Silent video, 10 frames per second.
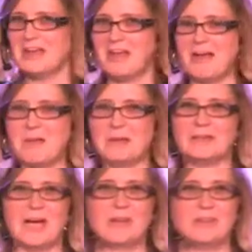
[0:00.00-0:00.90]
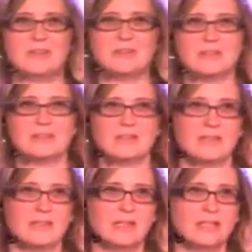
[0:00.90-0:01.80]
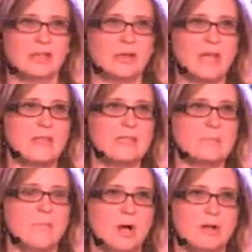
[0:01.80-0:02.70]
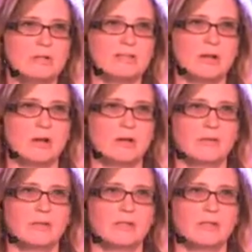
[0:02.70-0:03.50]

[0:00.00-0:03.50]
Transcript: A lot of these malts are